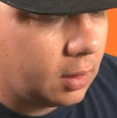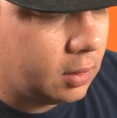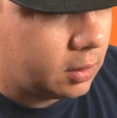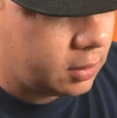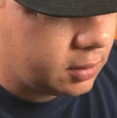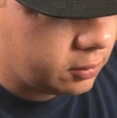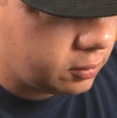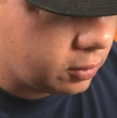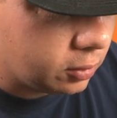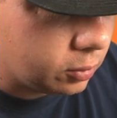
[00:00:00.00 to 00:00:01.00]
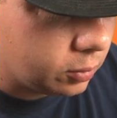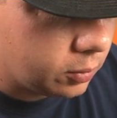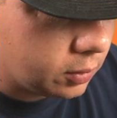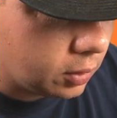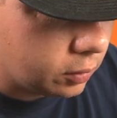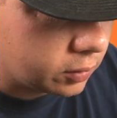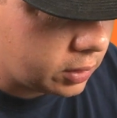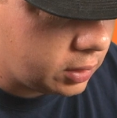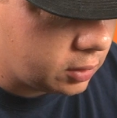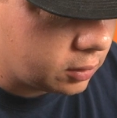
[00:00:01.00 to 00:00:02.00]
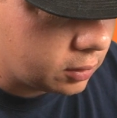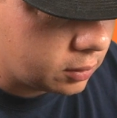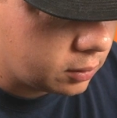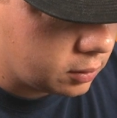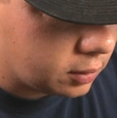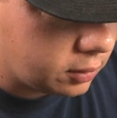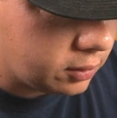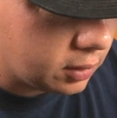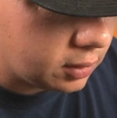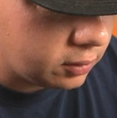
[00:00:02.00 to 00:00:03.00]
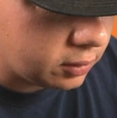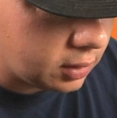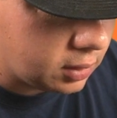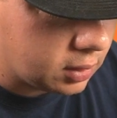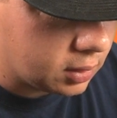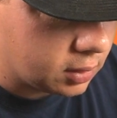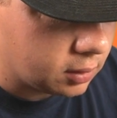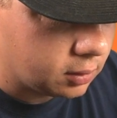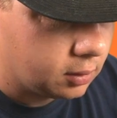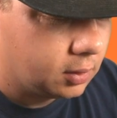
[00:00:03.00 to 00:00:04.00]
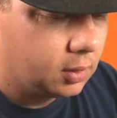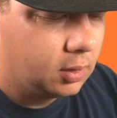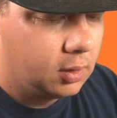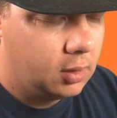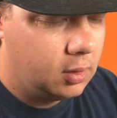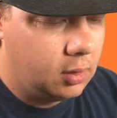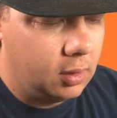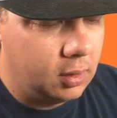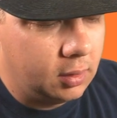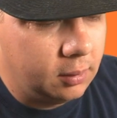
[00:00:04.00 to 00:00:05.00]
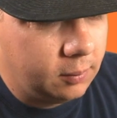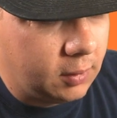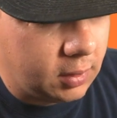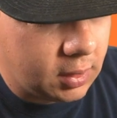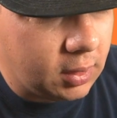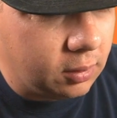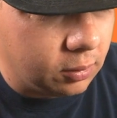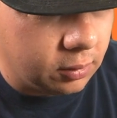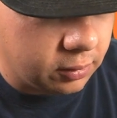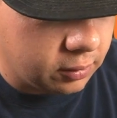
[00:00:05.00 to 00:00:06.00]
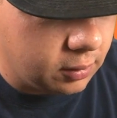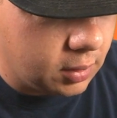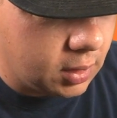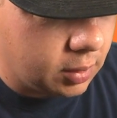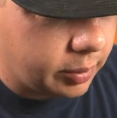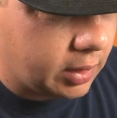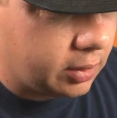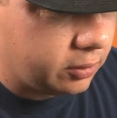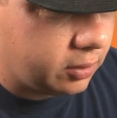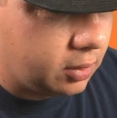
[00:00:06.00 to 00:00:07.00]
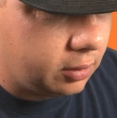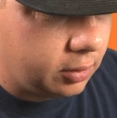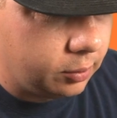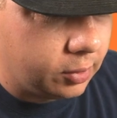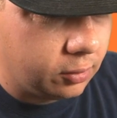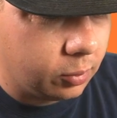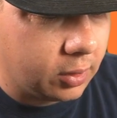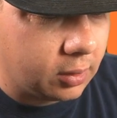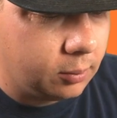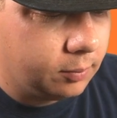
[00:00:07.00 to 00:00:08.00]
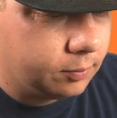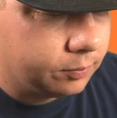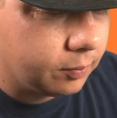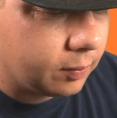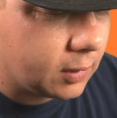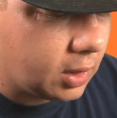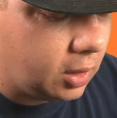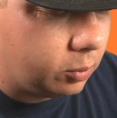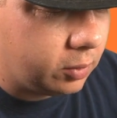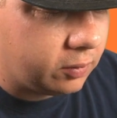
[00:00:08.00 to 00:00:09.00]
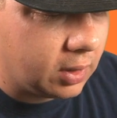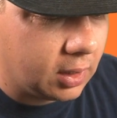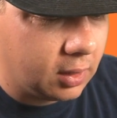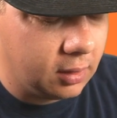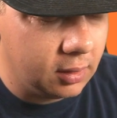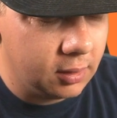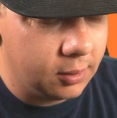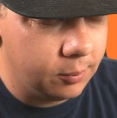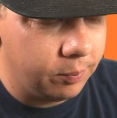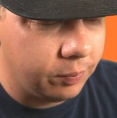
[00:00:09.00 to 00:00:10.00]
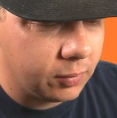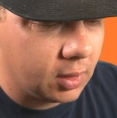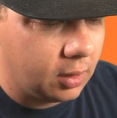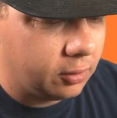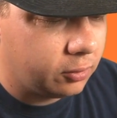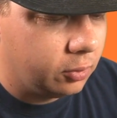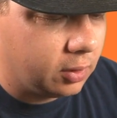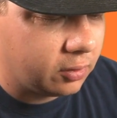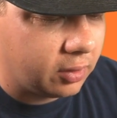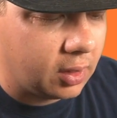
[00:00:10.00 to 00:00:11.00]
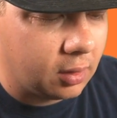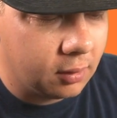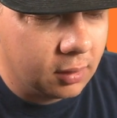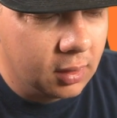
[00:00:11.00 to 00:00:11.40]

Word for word: Uh, so over here does a... Uh, uh, it heals uh, a little bit as well. And we've got um, uh, Soothing Sand.